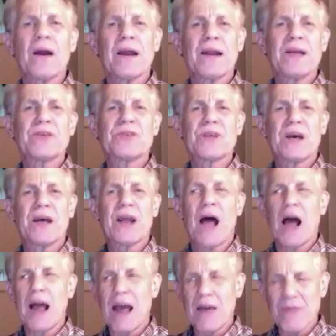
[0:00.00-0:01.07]
And he said,
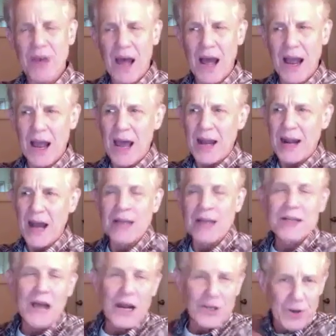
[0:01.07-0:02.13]
I had an eye
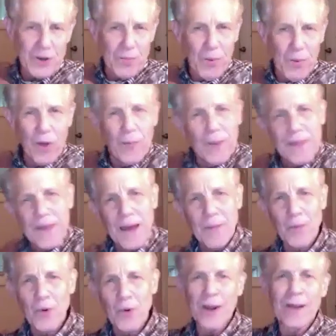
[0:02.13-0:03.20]
doctor appointment
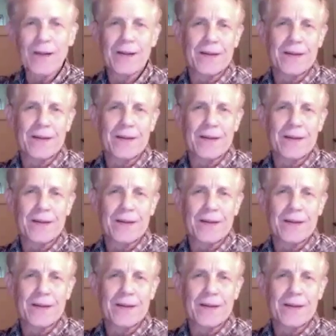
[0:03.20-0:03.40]
that morning.